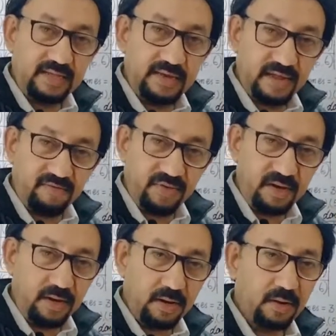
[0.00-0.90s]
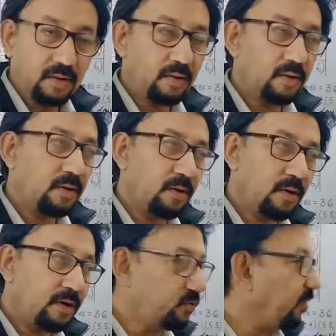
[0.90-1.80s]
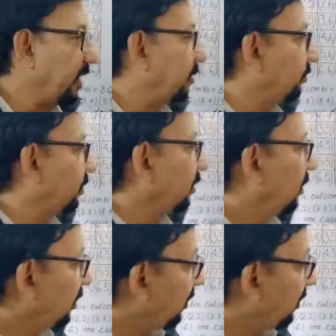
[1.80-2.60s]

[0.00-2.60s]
11 or 12.